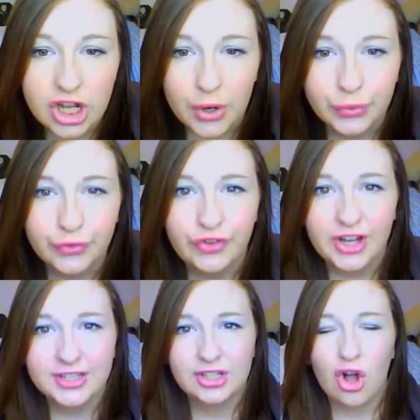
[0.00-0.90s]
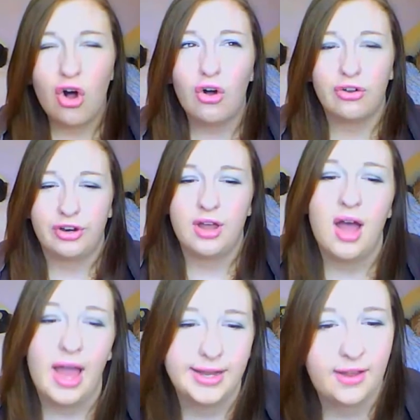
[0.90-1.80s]
So the first con
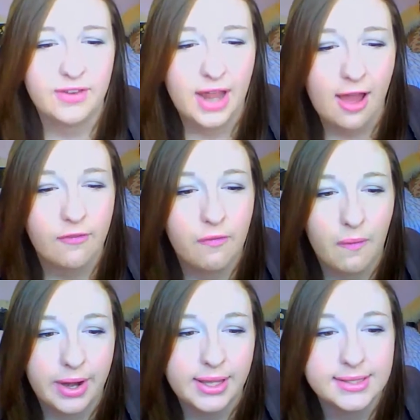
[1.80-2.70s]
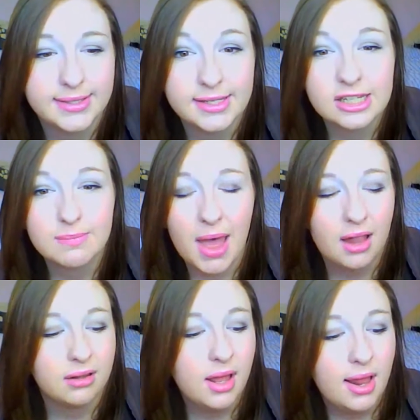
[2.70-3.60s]
I definitely have for it is the
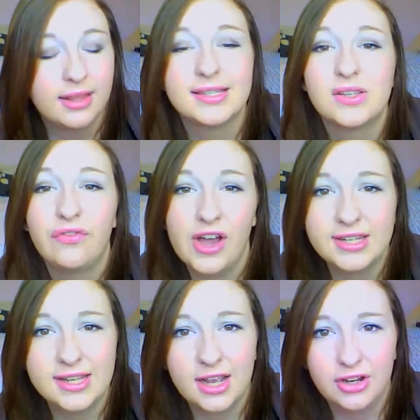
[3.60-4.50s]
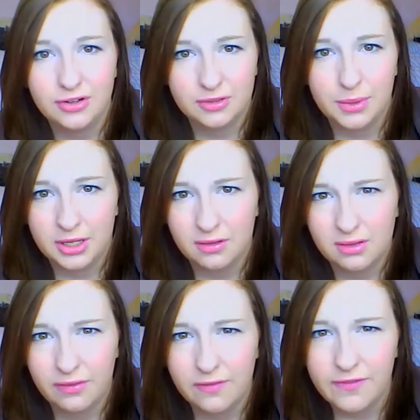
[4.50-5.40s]
smell. This is the first thing I noticed when I
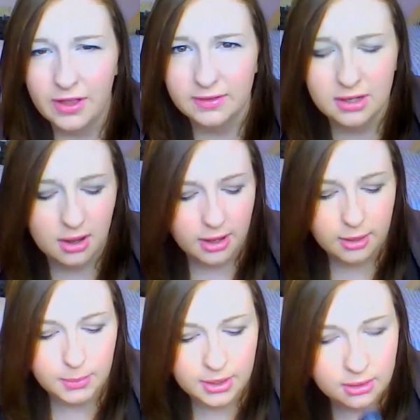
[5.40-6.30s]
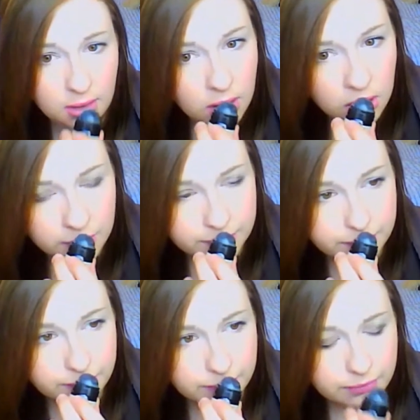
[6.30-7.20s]
used it for the first time, and
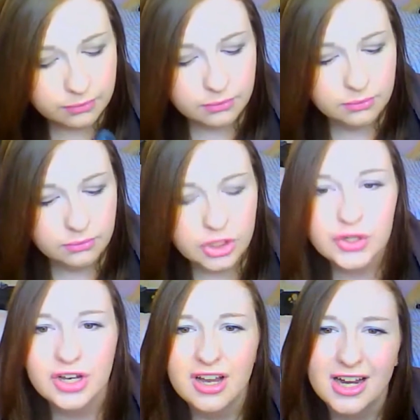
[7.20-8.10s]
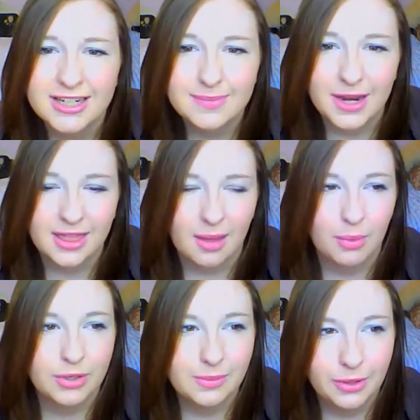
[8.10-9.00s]
you can kind of smell it there,
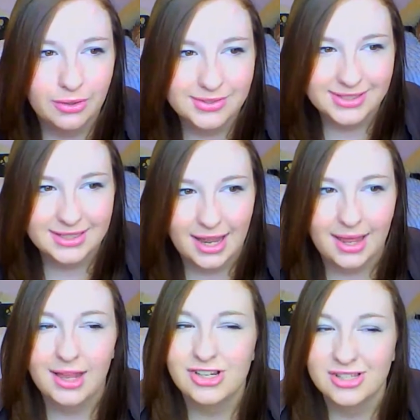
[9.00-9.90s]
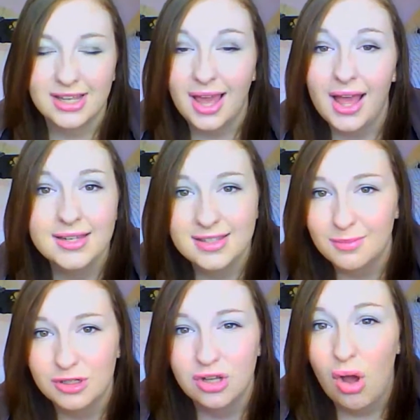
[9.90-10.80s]
but when you put it on your skin, it has
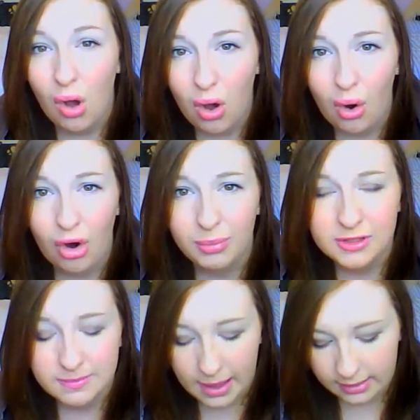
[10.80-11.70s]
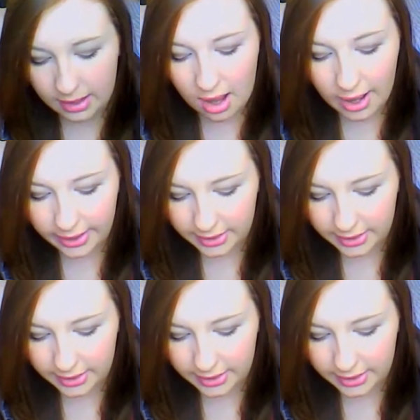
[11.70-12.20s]
the most horrible smell. Like